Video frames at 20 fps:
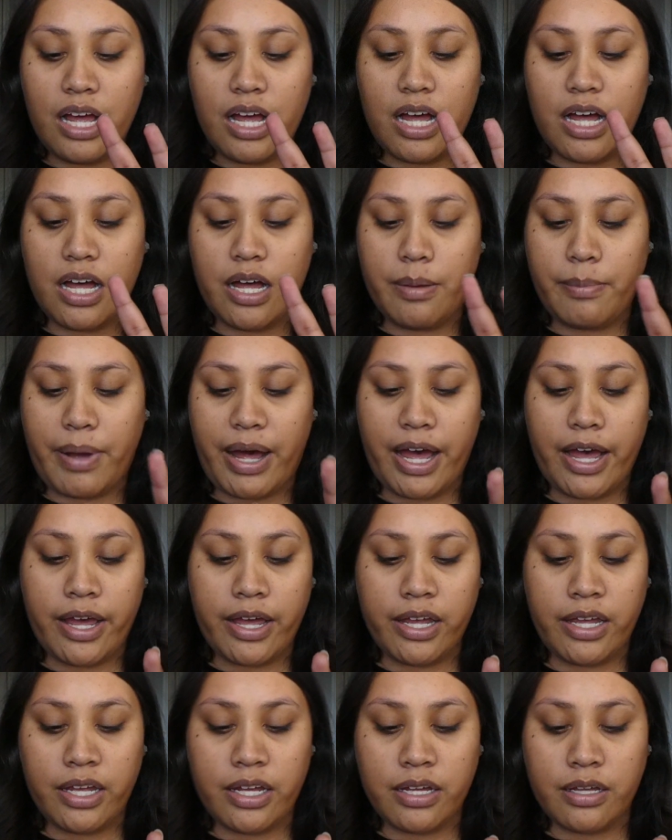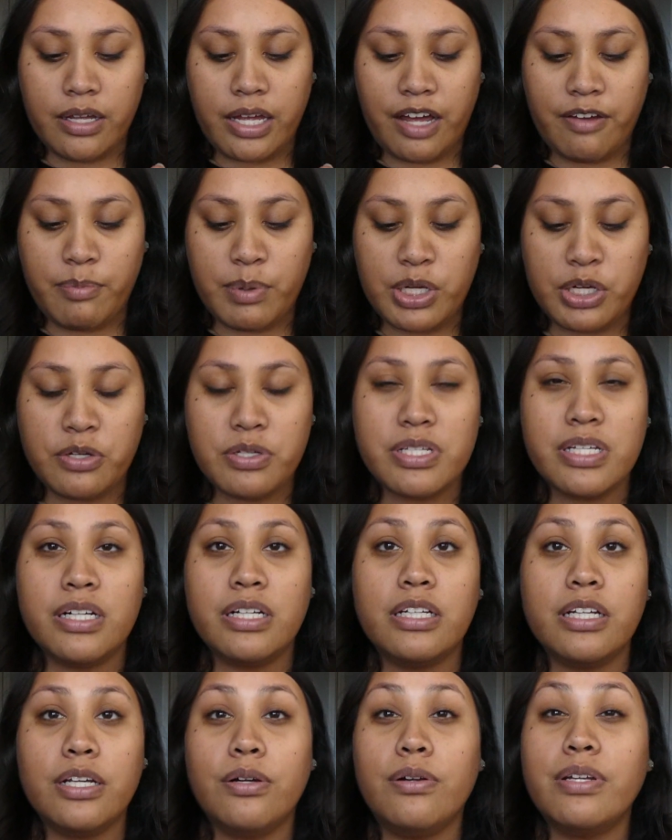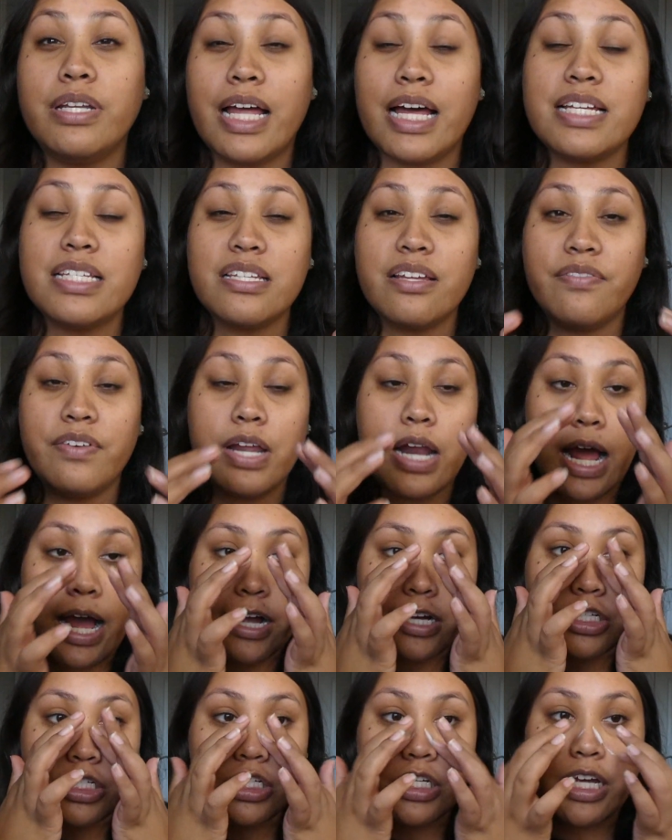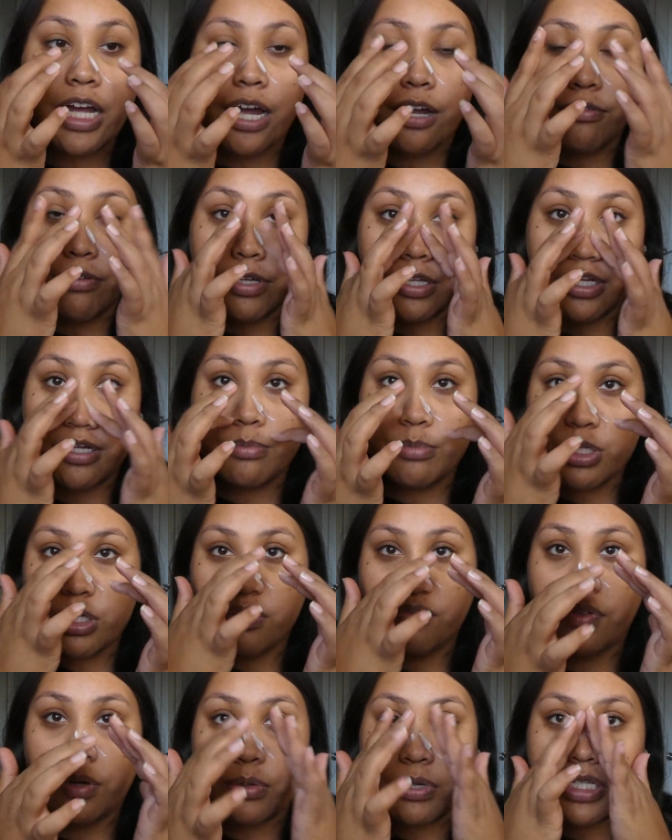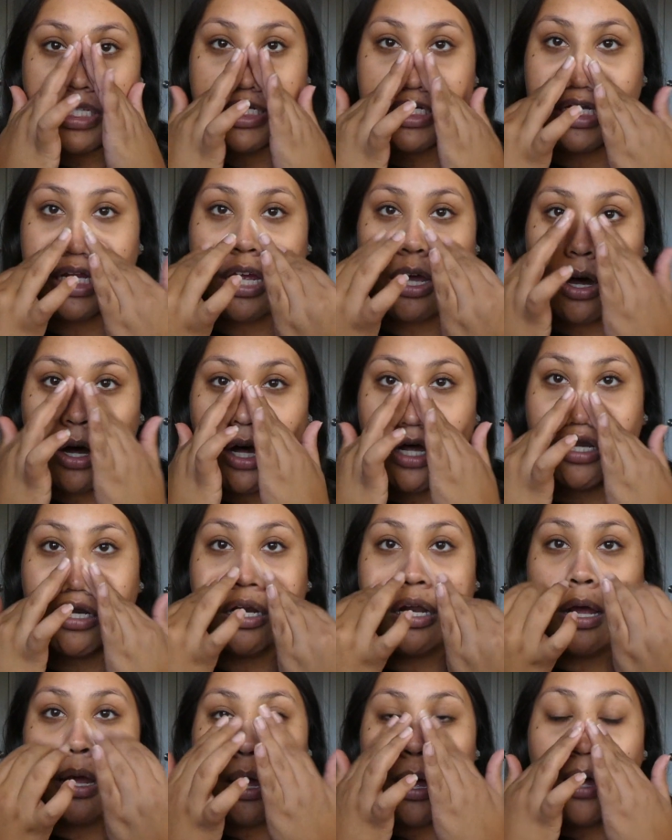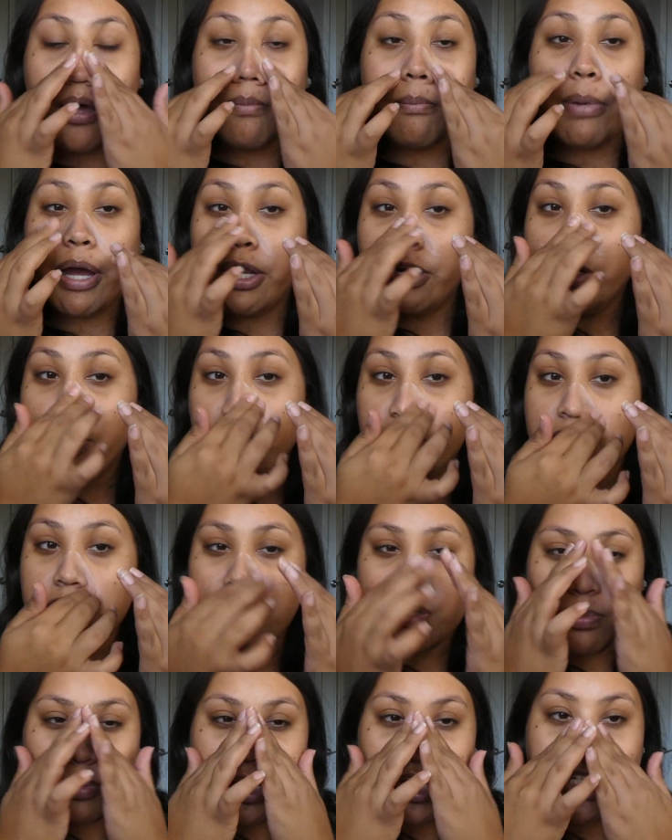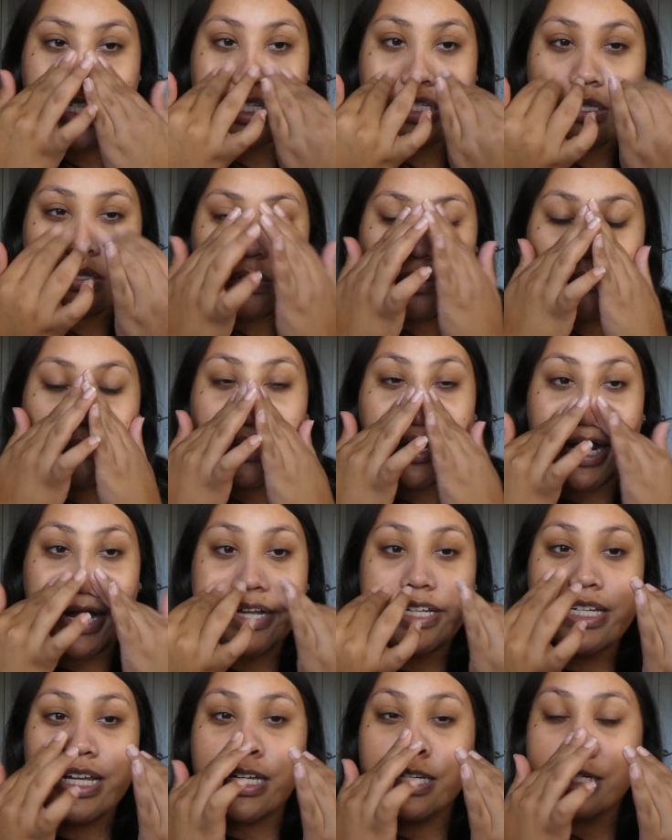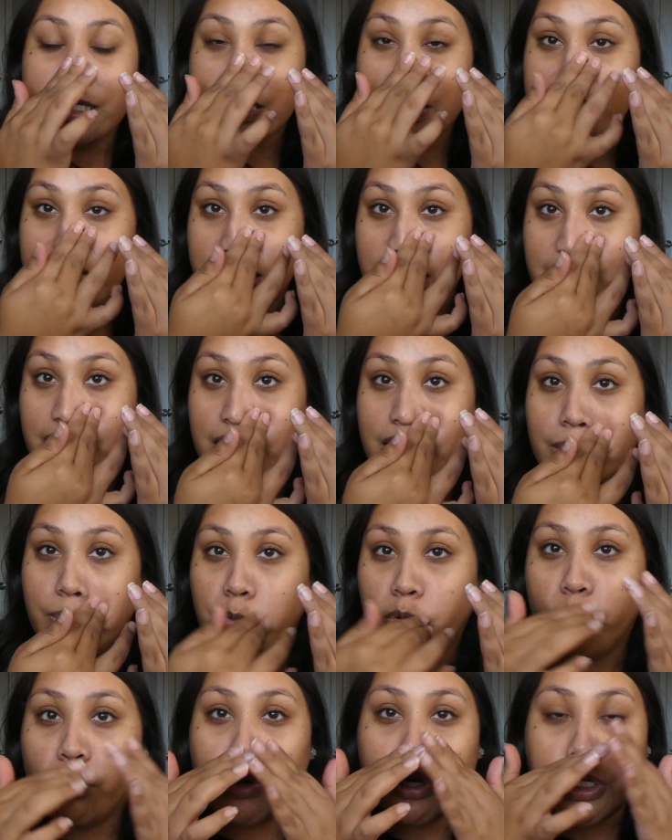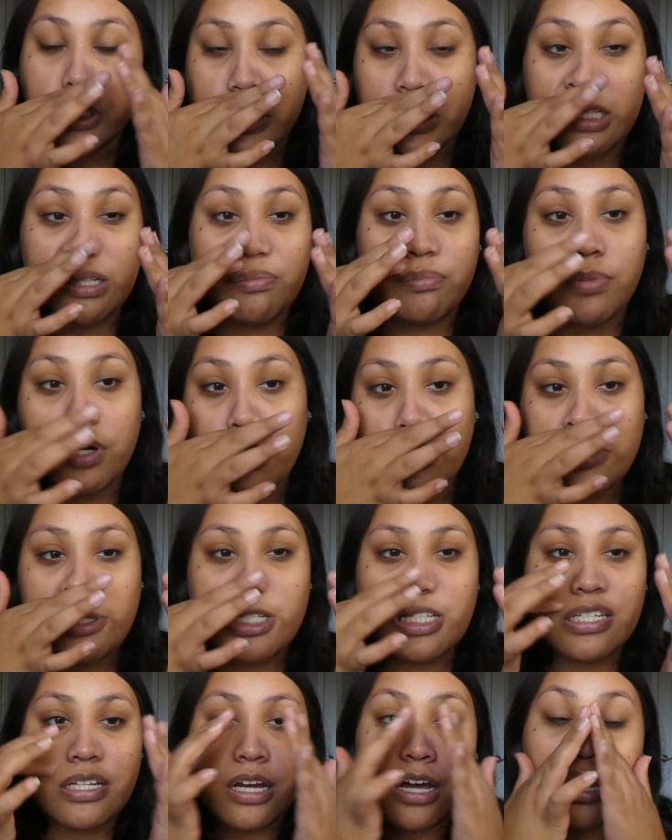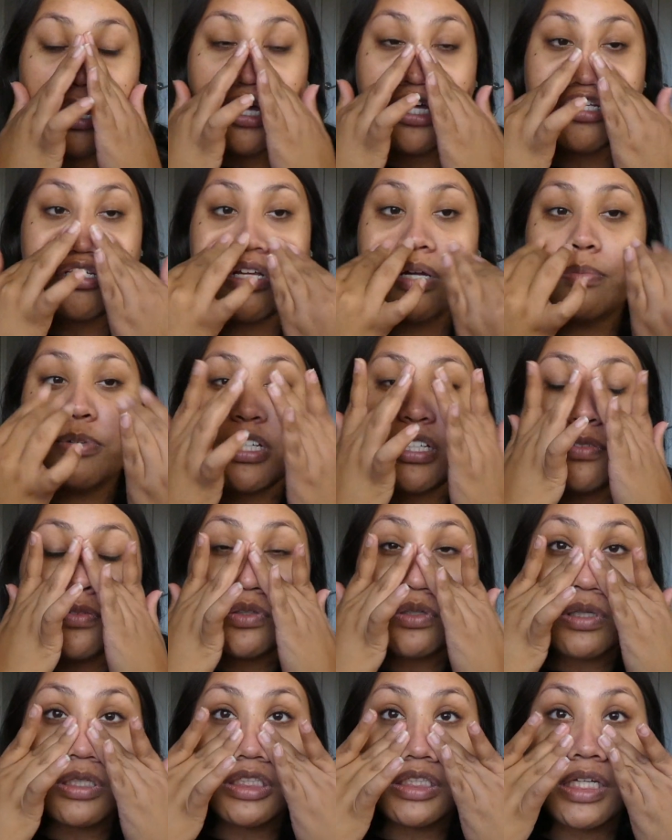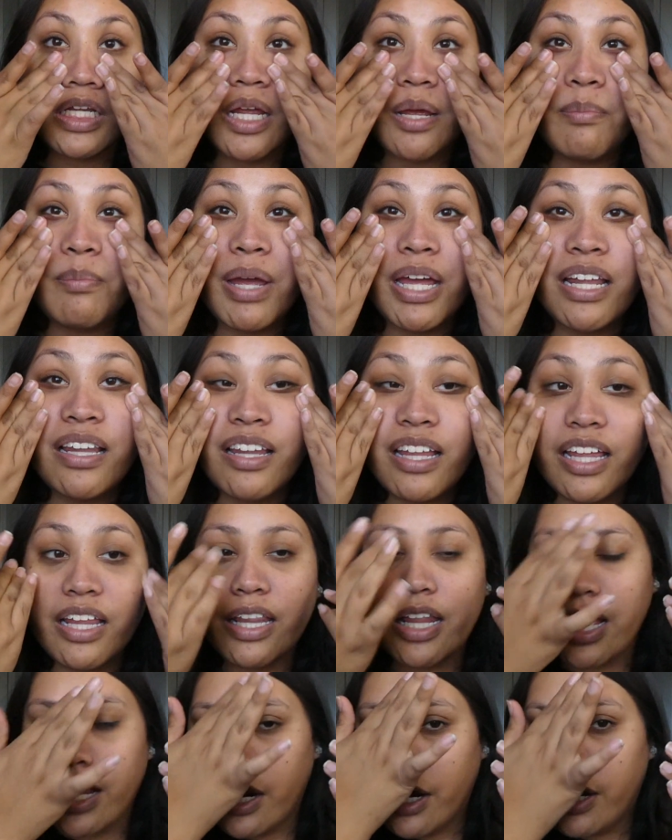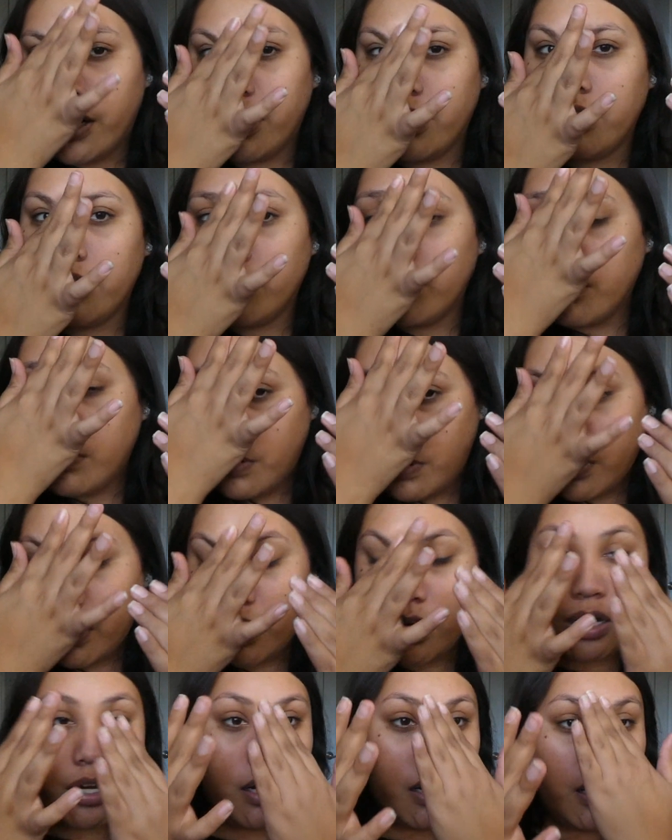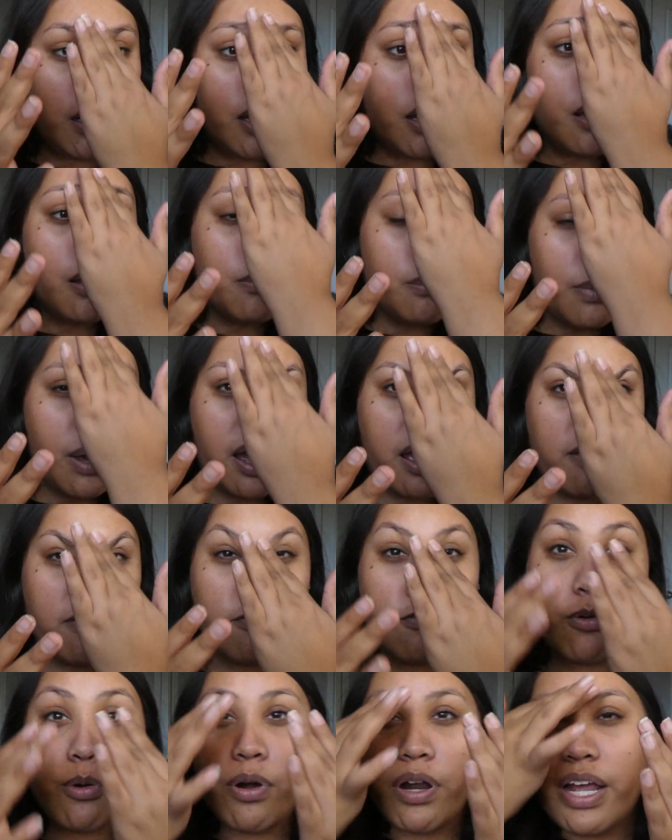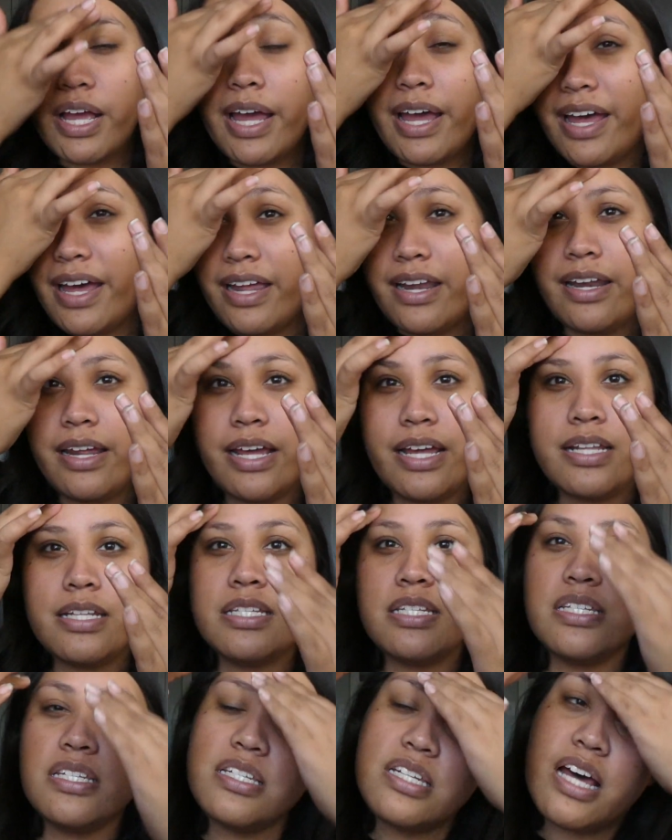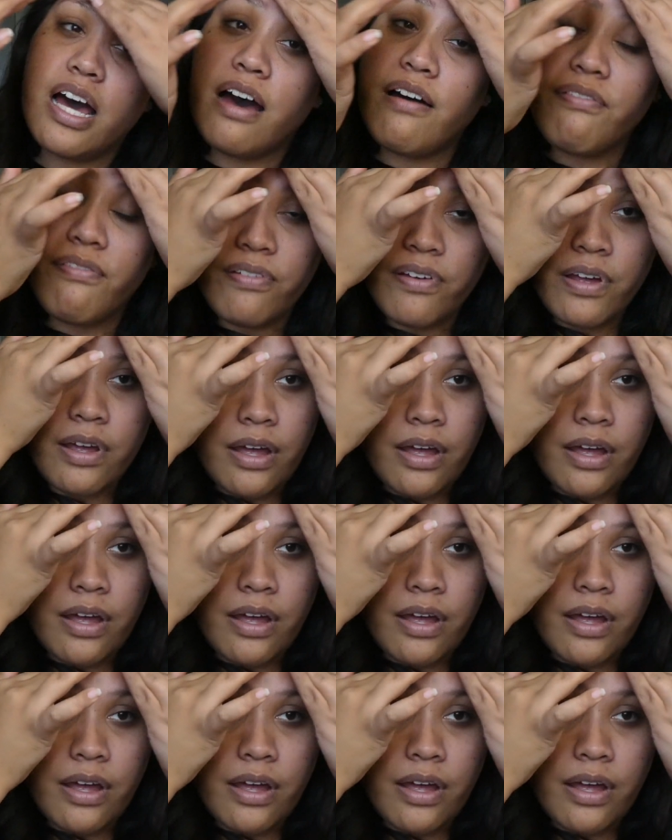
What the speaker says: I have been using a little less of it actually. I really am just focusing it on my nose, a place where I tend to see the pores the most. So I'm just focusing it mainly there, a little on my forehead and stuff.